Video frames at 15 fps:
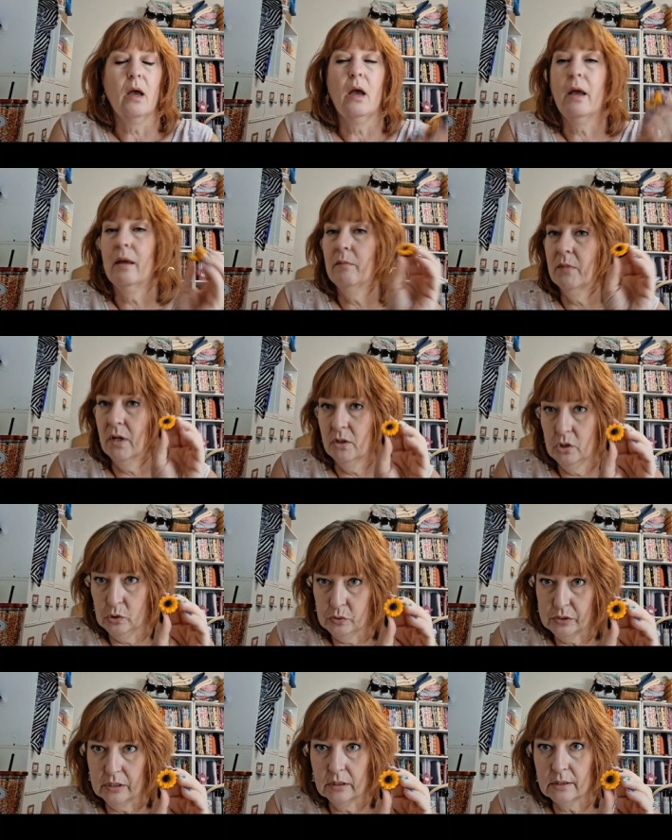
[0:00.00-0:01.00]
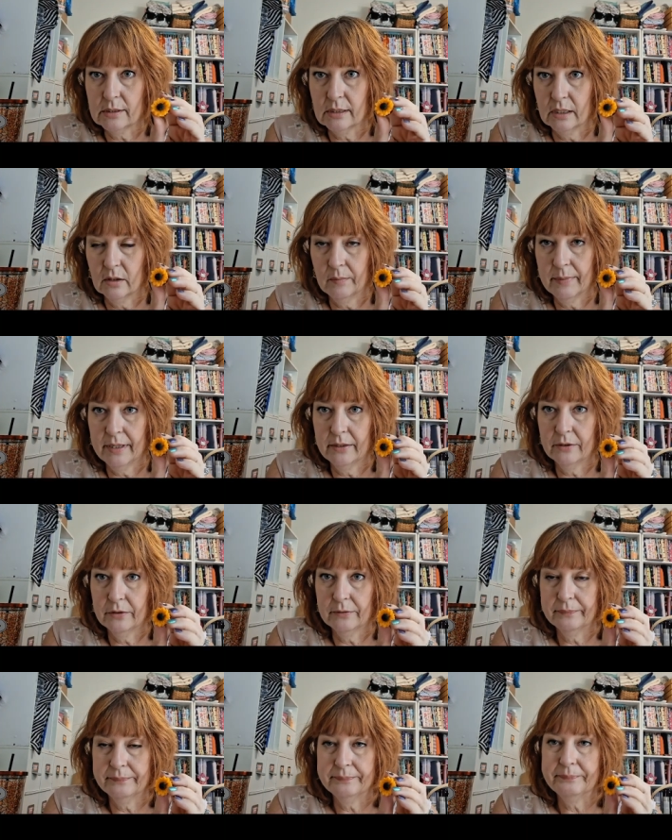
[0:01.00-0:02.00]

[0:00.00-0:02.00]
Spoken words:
I'm not using this needle minder.